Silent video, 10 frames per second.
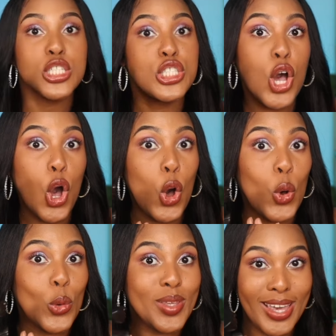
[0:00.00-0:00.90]

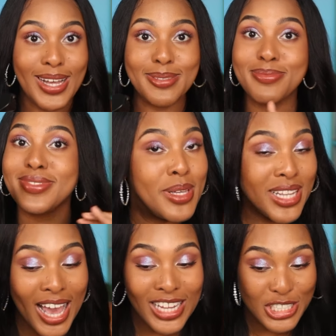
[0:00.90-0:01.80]
So yeah,
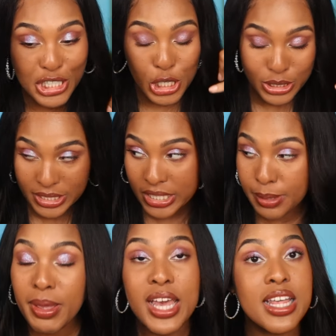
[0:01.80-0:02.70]
Billie Eilish and her team,